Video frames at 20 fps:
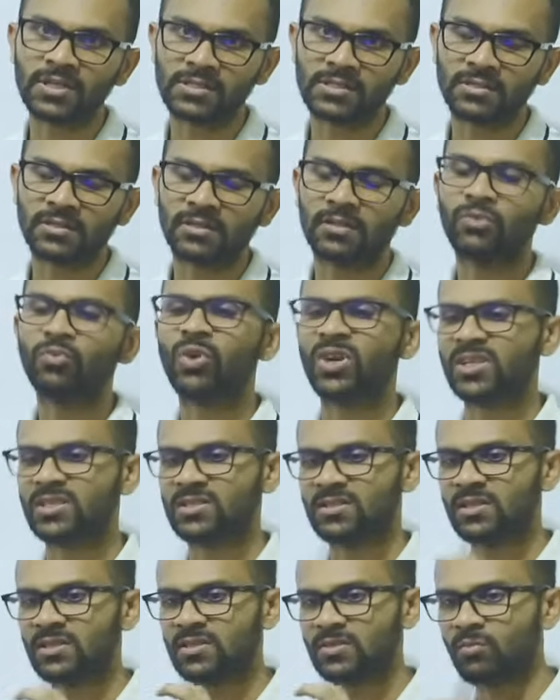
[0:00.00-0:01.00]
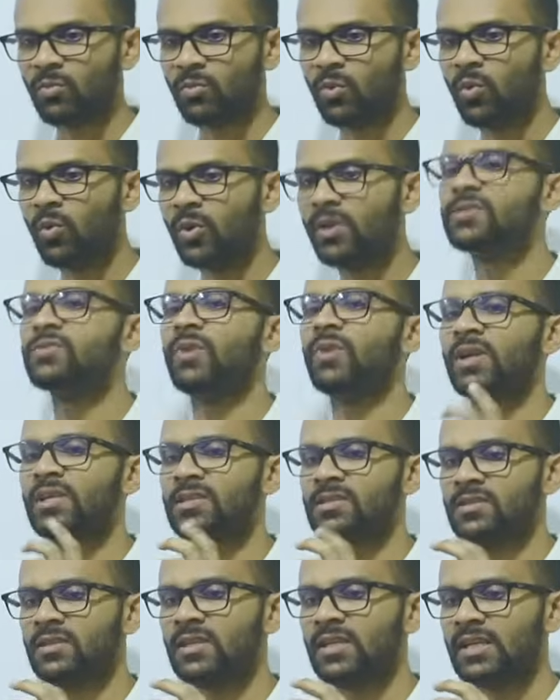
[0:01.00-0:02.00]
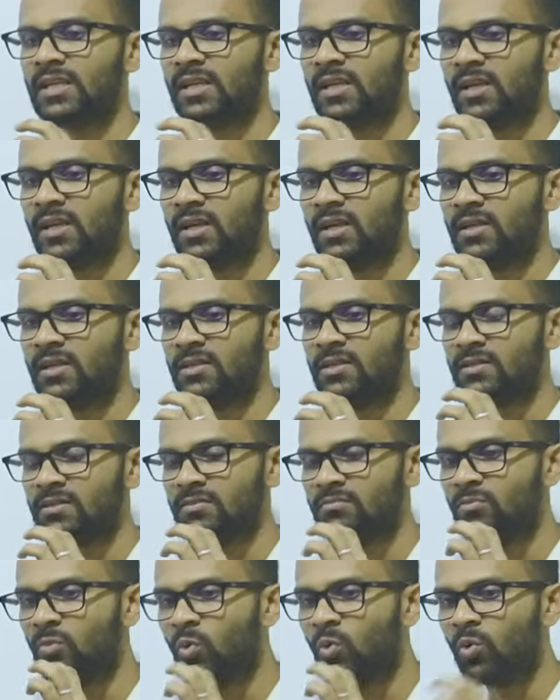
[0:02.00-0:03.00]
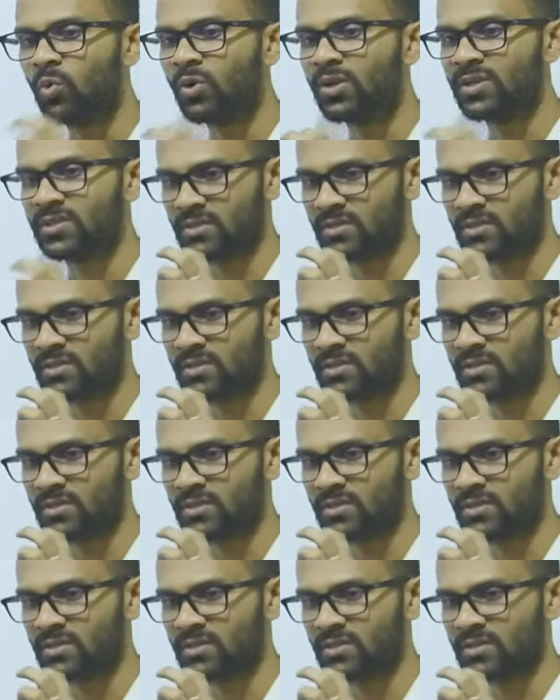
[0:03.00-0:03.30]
What is the smallest? What is the smallest?